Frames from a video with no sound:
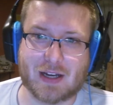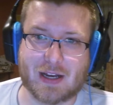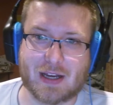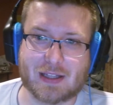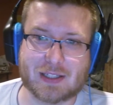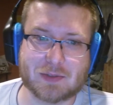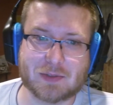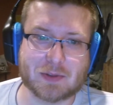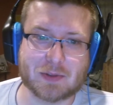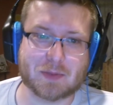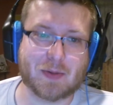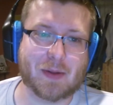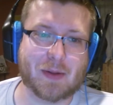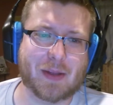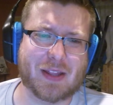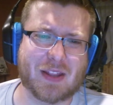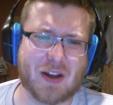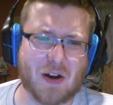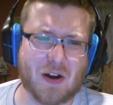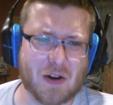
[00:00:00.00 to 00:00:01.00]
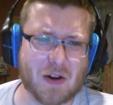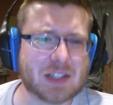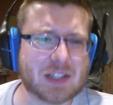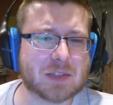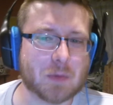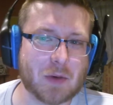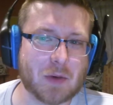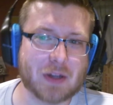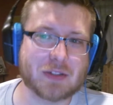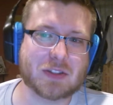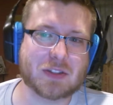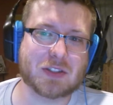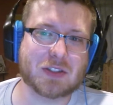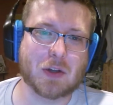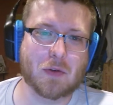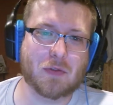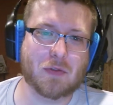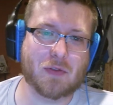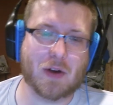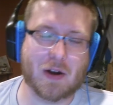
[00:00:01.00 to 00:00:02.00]
This was probably the hardest one
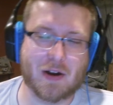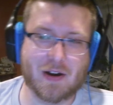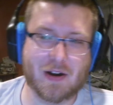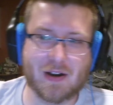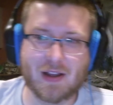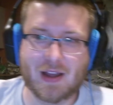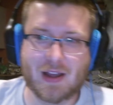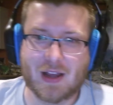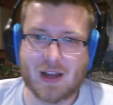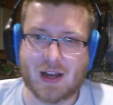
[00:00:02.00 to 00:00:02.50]
so far.